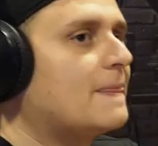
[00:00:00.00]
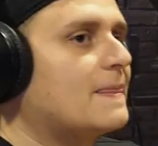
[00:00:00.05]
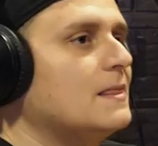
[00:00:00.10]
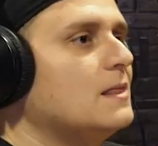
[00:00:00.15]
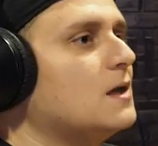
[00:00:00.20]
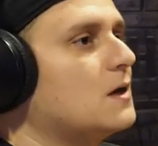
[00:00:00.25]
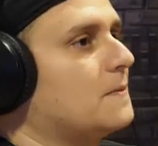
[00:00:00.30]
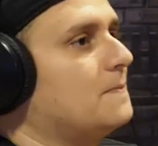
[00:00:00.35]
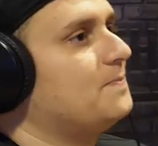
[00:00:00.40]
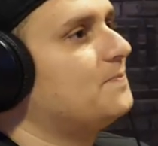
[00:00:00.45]

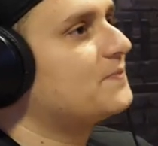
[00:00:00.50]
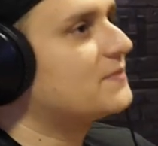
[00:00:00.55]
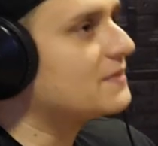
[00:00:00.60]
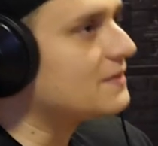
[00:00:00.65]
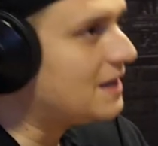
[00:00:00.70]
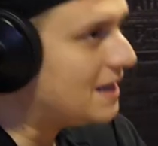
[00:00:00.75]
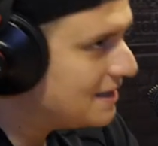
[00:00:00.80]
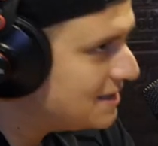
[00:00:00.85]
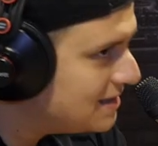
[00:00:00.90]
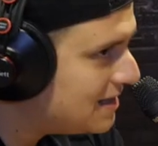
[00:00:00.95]
Look,
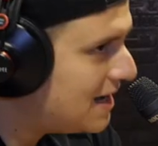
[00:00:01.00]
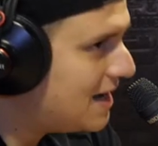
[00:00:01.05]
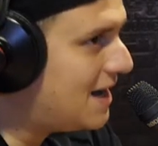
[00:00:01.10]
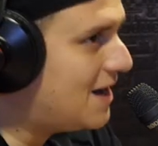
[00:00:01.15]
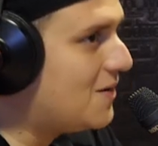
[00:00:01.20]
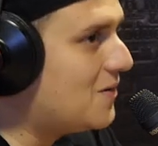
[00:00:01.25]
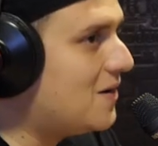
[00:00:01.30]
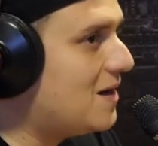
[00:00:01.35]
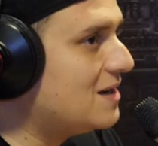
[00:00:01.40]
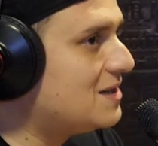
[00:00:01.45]
last night
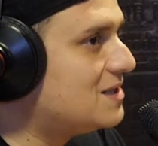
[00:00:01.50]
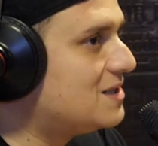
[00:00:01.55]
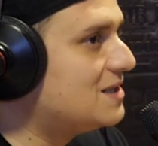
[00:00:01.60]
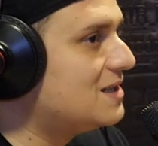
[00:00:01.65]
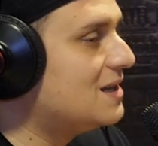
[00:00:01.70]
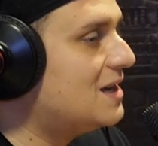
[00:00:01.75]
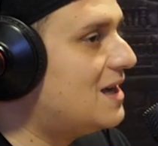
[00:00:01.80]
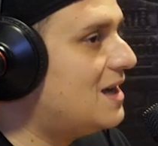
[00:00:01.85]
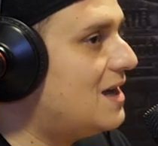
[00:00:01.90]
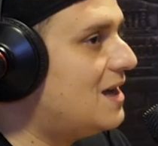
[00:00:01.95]
I watched
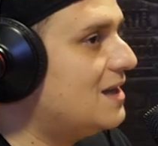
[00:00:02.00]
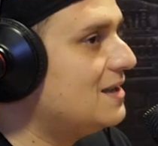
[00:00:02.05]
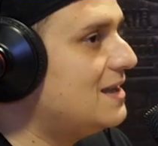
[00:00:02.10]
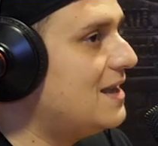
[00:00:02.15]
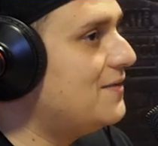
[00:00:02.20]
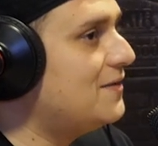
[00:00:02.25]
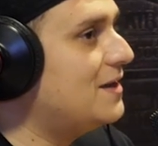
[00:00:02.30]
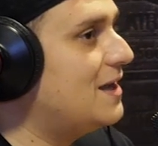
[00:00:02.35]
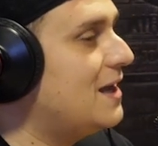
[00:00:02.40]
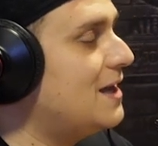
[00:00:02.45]

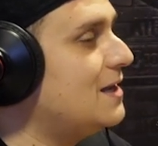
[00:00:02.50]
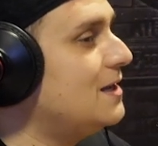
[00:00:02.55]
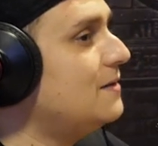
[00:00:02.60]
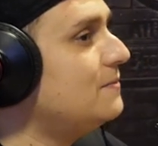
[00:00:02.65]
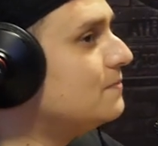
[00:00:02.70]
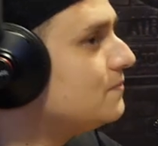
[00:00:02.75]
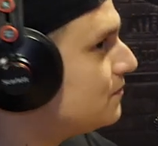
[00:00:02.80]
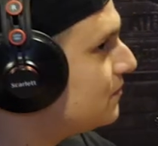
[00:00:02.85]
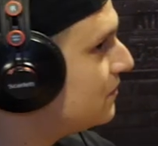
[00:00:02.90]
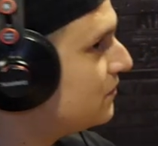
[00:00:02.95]
Devin Haney.